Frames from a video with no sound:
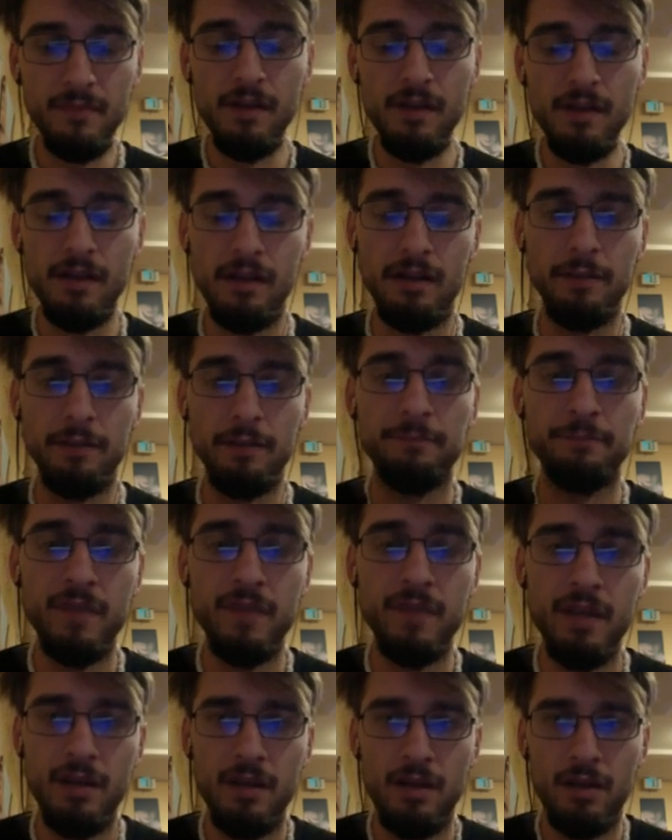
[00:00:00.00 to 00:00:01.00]
Um,
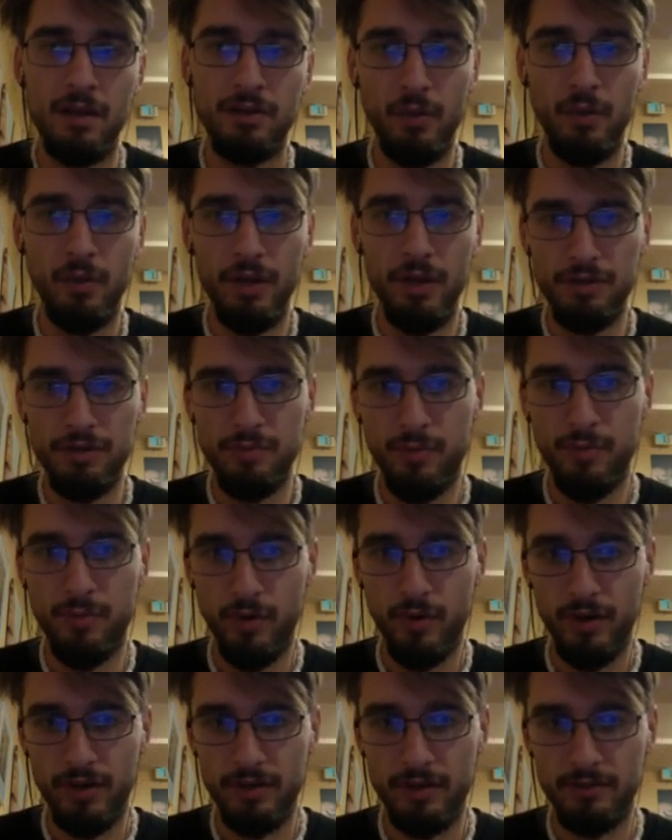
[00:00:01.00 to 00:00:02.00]
so what
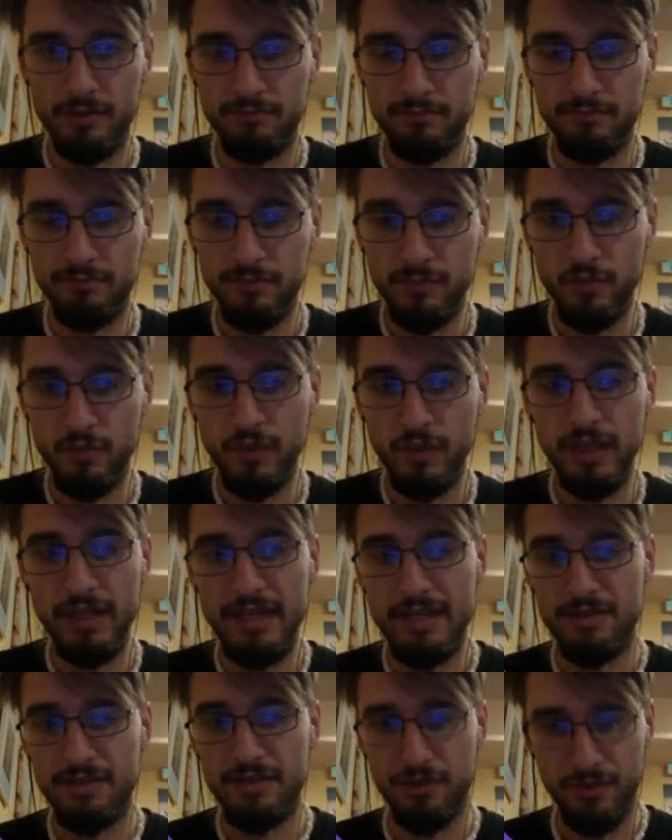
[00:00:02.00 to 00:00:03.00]
uPort
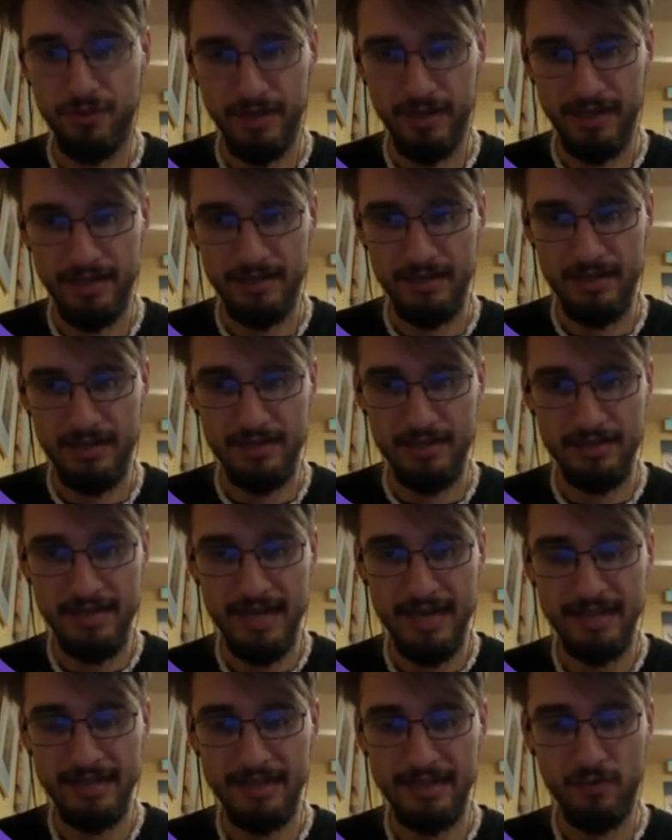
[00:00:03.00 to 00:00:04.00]
really is doing is
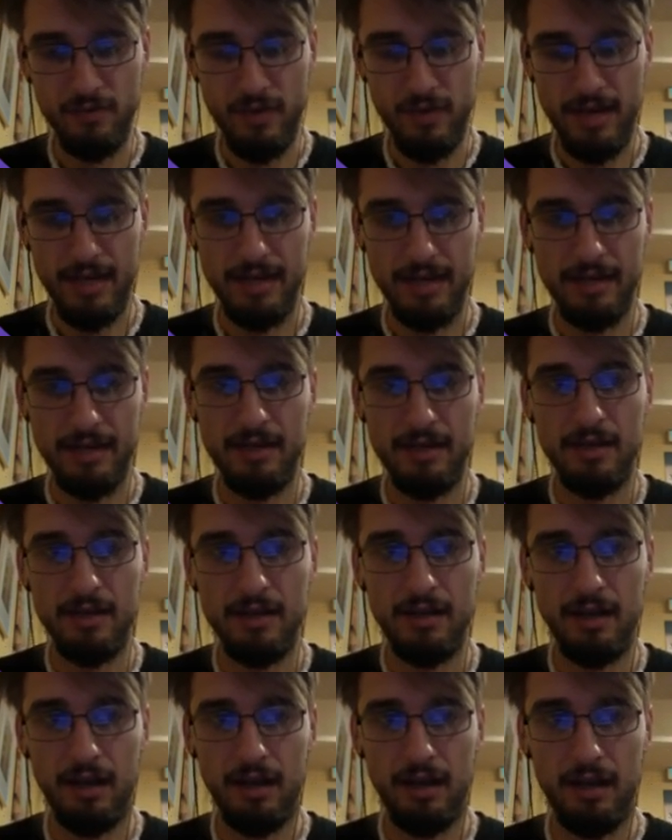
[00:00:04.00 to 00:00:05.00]
taking away
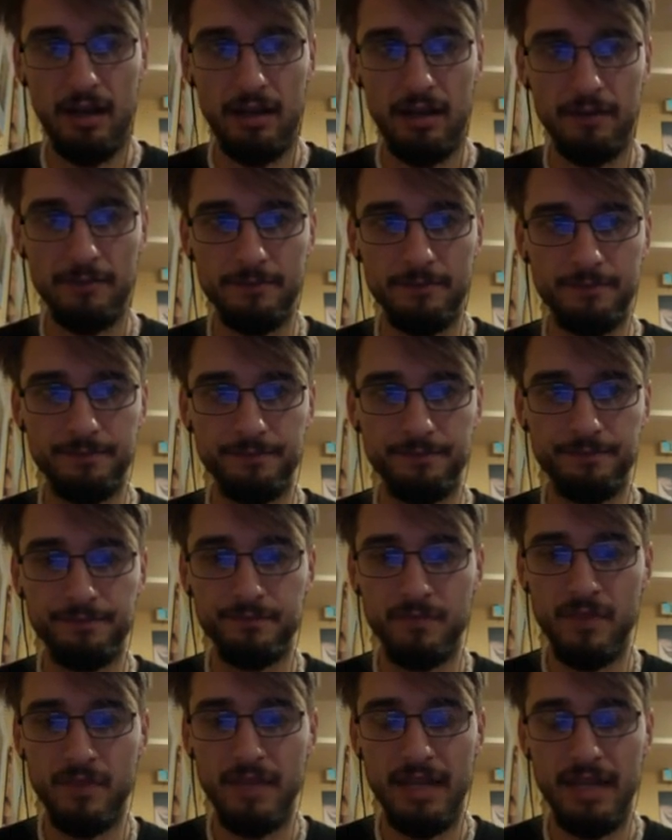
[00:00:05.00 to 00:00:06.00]
uh,
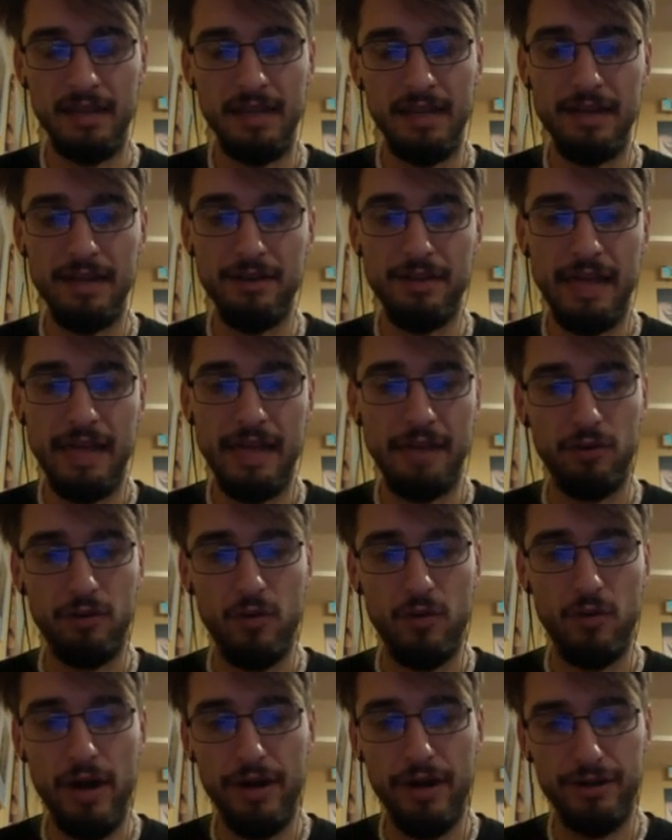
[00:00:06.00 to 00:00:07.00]
that layer that
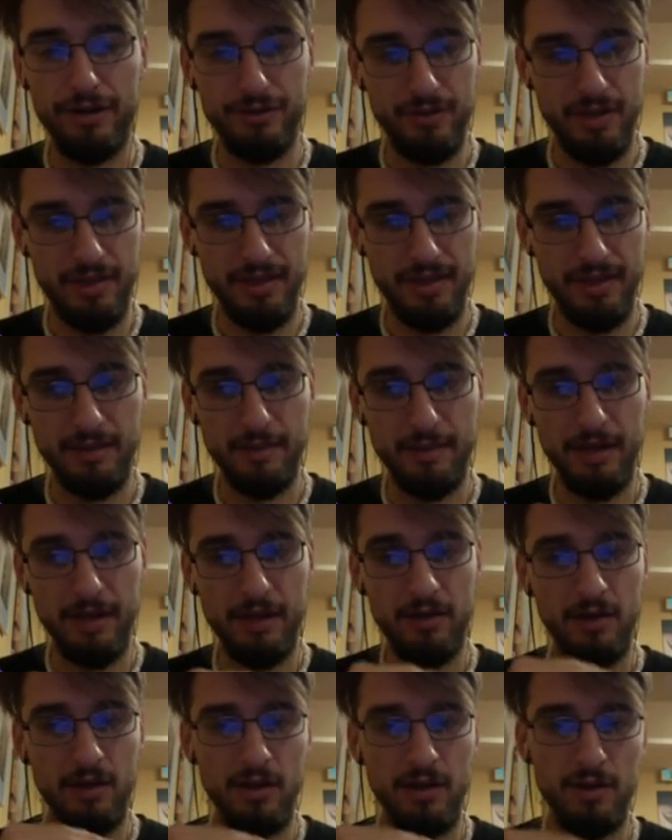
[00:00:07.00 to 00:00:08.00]
requires you to think
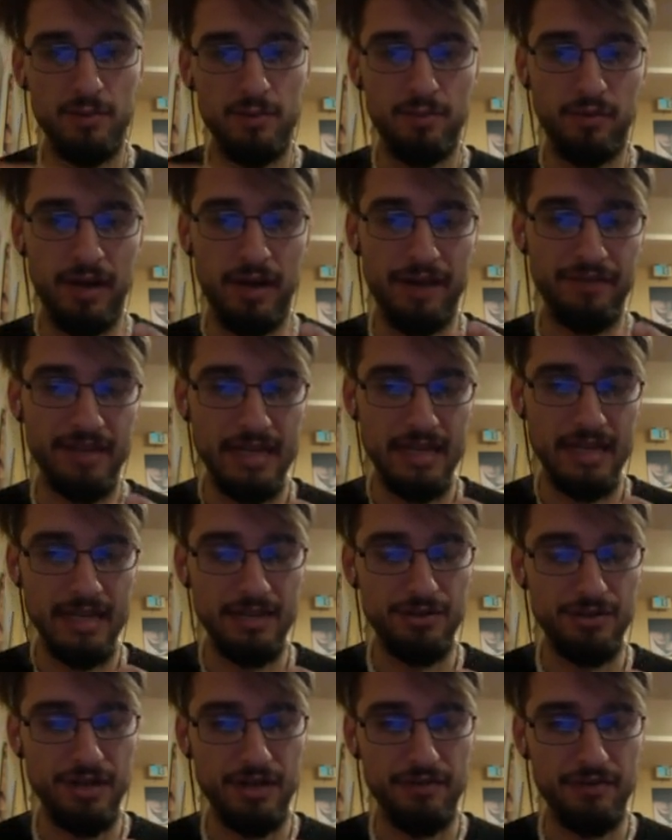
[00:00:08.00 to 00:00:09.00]
about private key
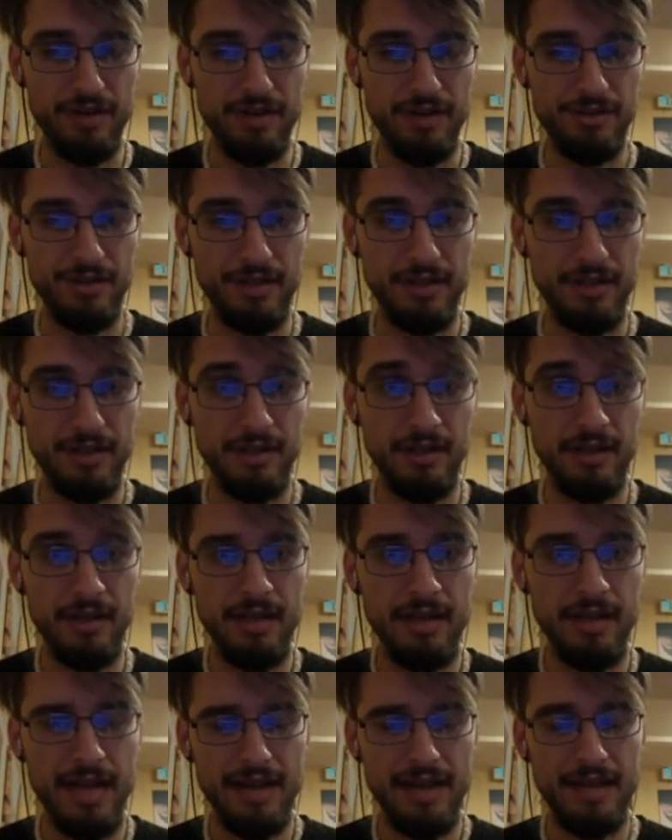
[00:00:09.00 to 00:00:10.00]
generation
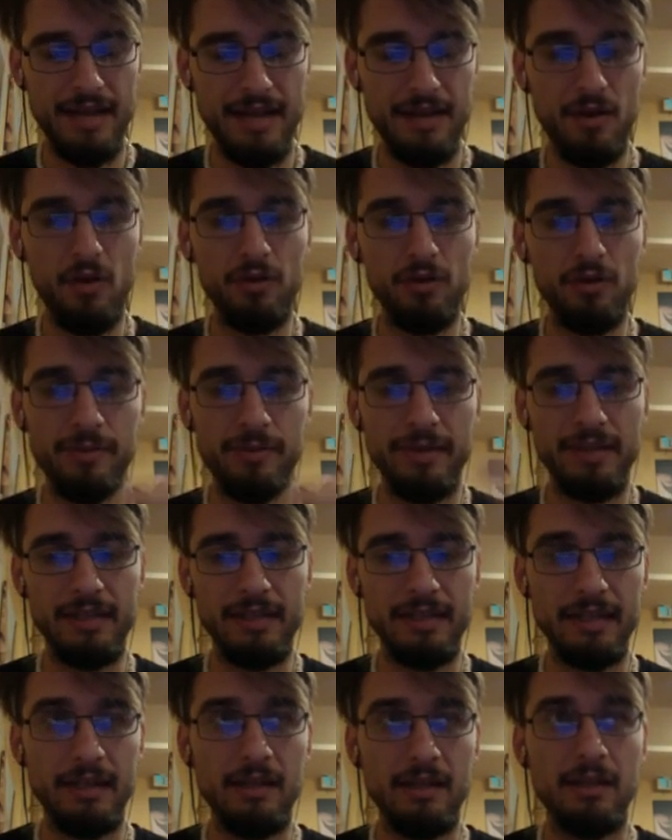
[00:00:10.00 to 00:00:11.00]
and then
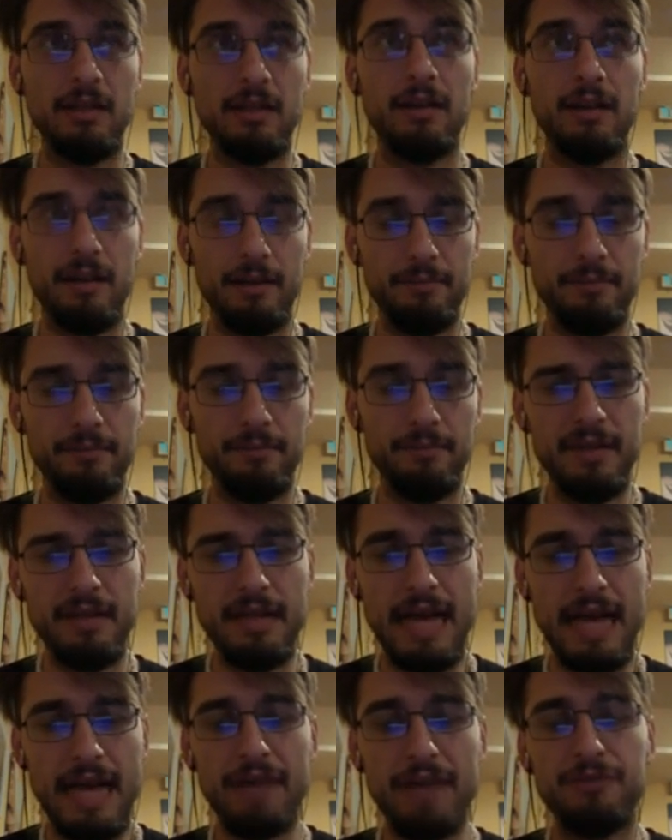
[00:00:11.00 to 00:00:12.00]
ultimately
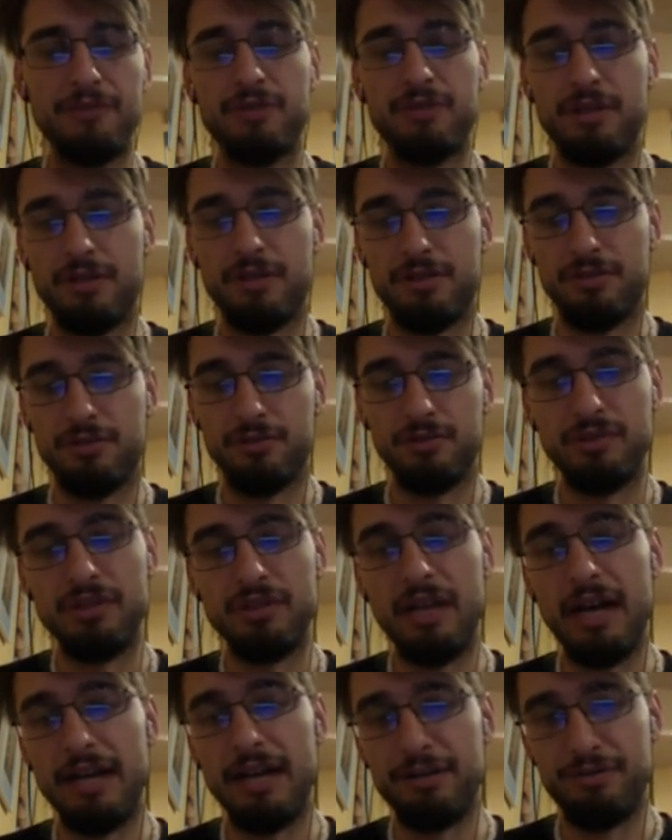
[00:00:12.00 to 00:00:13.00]
how you start to
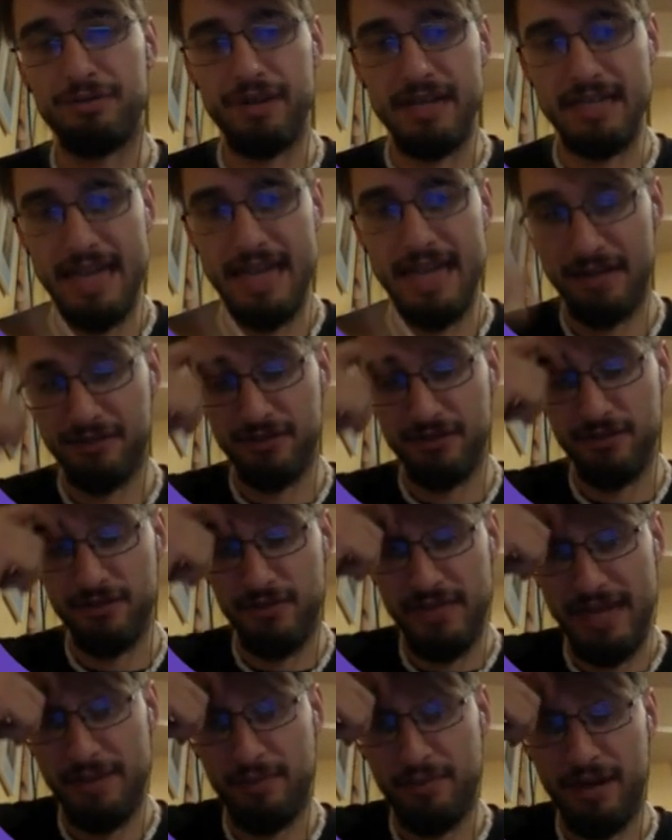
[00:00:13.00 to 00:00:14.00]
sign transactions
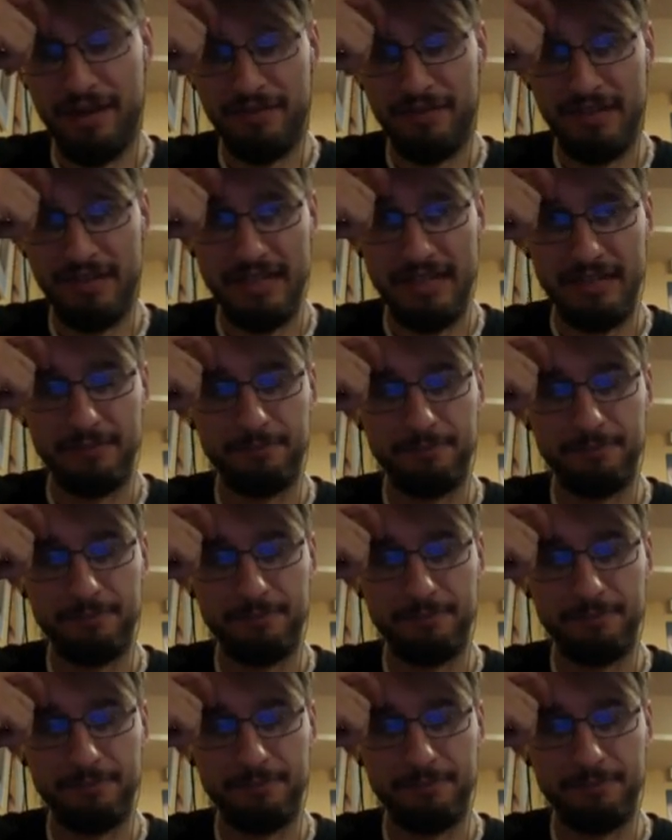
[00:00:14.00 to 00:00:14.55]
with that private key.